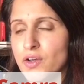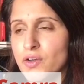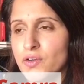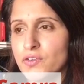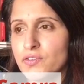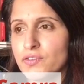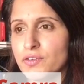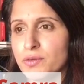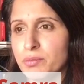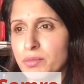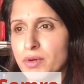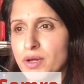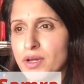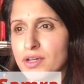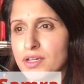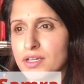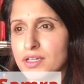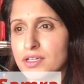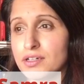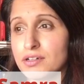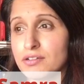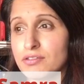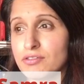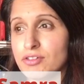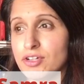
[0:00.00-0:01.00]
over
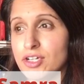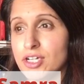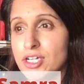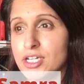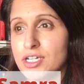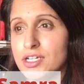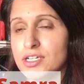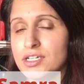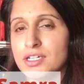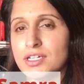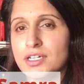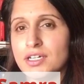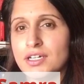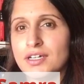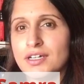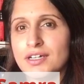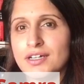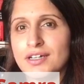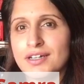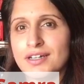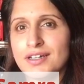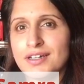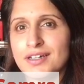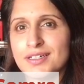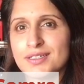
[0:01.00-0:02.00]
my career
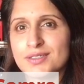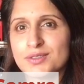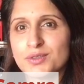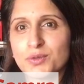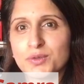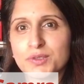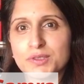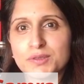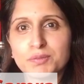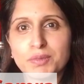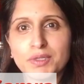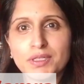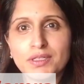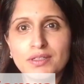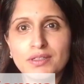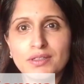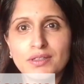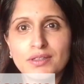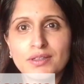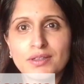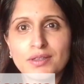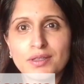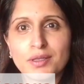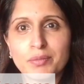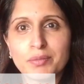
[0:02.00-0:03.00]
has always
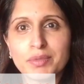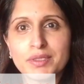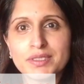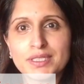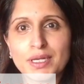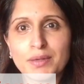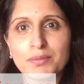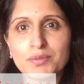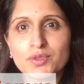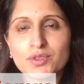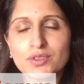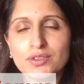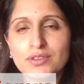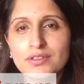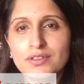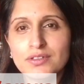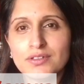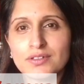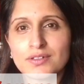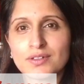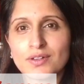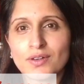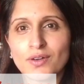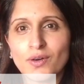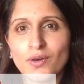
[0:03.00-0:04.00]
been the perception
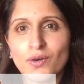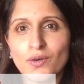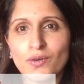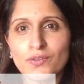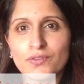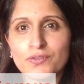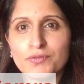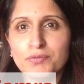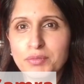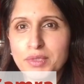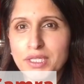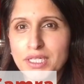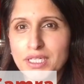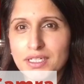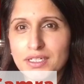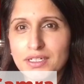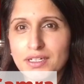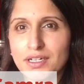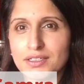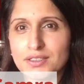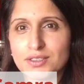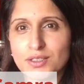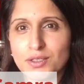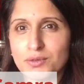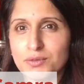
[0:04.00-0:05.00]
of
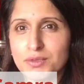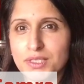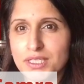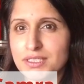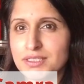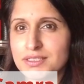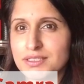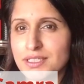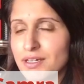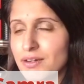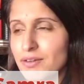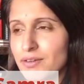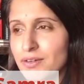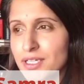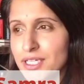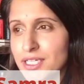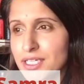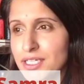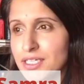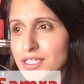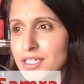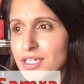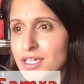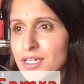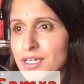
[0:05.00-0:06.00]
me. I don't
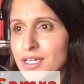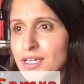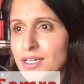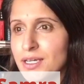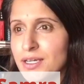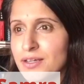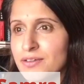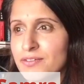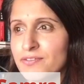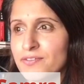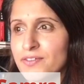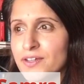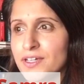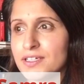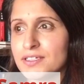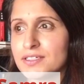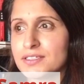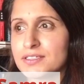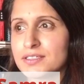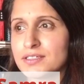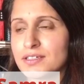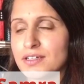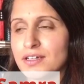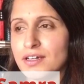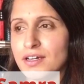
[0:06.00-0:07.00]
necessarily
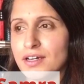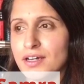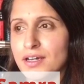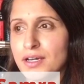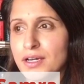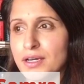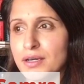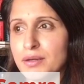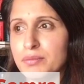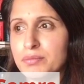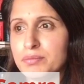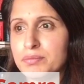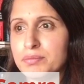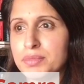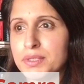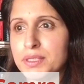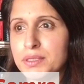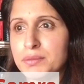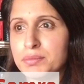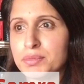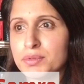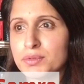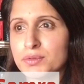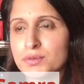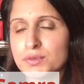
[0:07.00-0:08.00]
fit
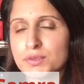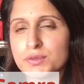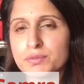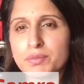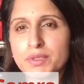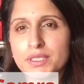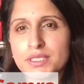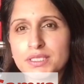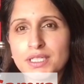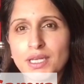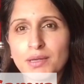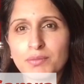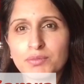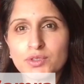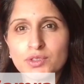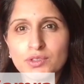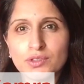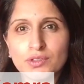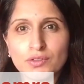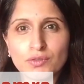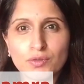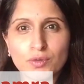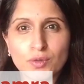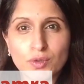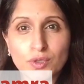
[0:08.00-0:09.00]
people's
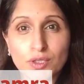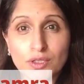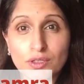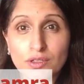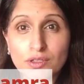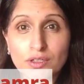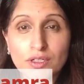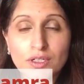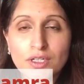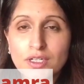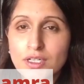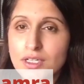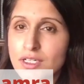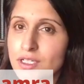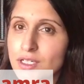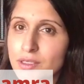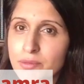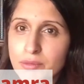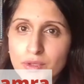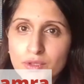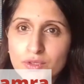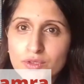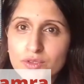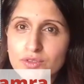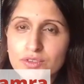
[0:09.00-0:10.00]
perception of what a
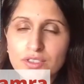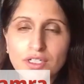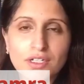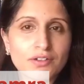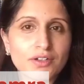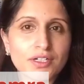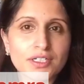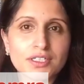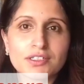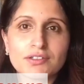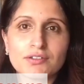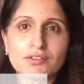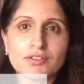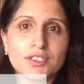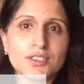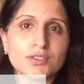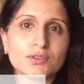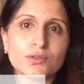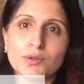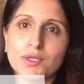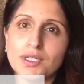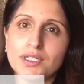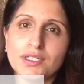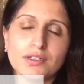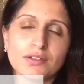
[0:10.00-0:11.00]
commercial director
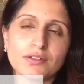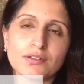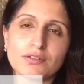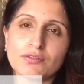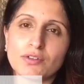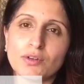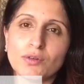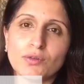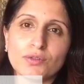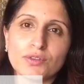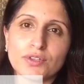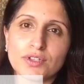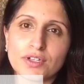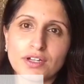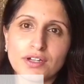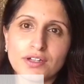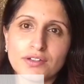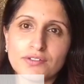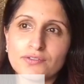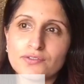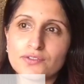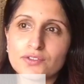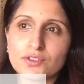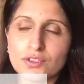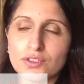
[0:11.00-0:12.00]
is or any other role that
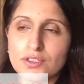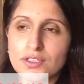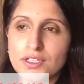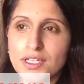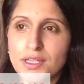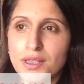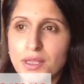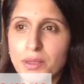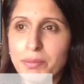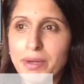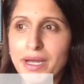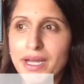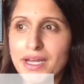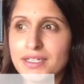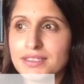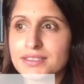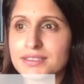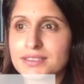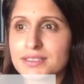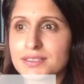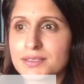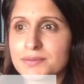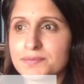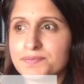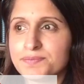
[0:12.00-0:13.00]
I've done in the
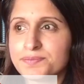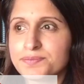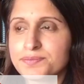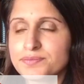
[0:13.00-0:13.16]
past.